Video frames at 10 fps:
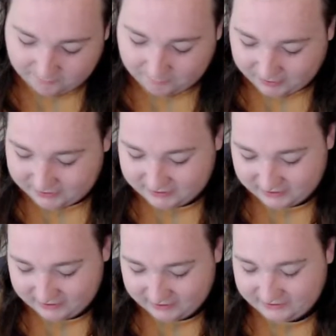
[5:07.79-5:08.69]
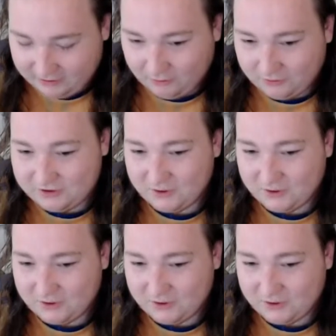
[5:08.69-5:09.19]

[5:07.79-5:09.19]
But there also